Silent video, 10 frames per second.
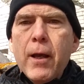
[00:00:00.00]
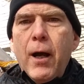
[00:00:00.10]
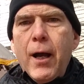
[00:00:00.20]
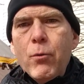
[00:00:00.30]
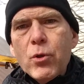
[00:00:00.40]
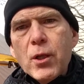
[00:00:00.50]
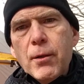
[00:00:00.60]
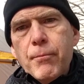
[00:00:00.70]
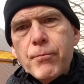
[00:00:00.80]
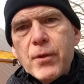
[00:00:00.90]
I
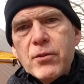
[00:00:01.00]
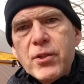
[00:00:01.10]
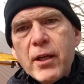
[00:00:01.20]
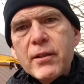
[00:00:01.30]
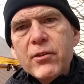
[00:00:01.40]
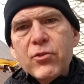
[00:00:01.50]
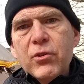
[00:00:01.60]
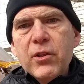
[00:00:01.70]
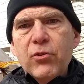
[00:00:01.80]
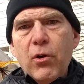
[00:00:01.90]
will take
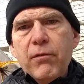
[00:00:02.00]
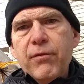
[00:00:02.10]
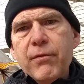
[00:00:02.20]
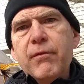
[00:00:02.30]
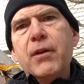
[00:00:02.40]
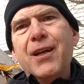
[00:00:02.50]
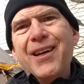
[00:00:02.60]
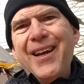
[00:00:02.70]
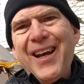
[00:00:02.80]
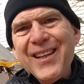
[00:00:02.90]
this off
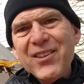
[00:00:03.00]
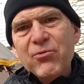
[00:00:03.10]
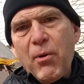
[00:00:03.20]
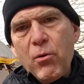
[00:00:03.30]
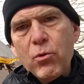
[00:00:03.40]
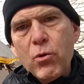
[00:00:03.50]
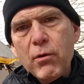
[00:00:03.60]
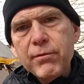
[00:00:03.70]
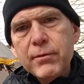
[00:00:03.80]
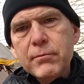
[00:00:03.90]
and the Smart Wool off,